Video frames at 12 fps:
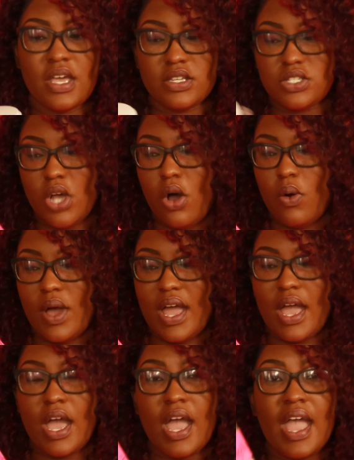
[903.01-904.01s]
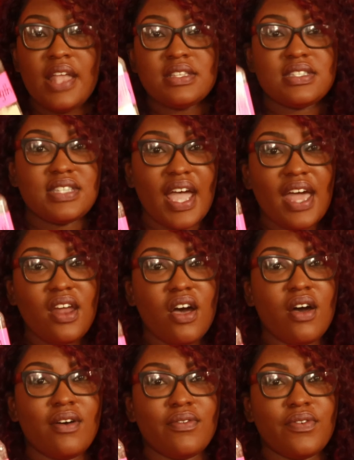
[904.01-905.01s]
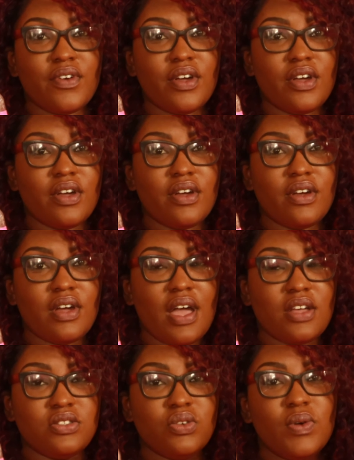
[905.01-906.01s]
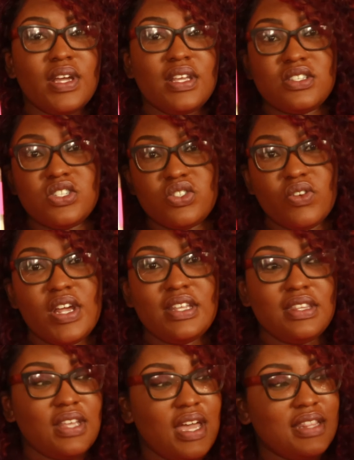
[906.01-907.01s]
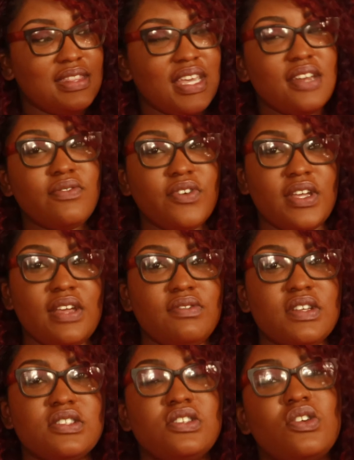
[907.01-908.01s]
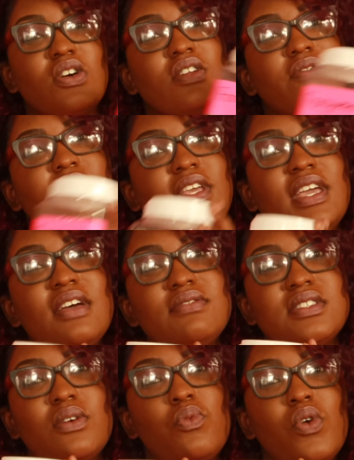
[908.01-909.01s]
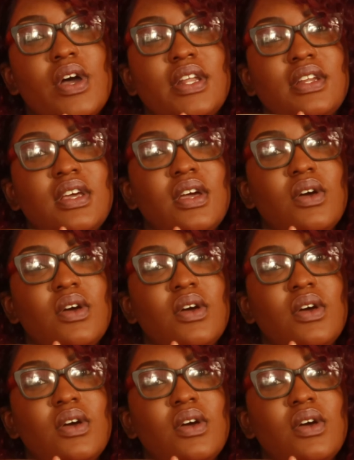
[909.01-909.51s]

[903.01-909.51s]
So instead of doing strength and then forgiveness, you're going to forgive someone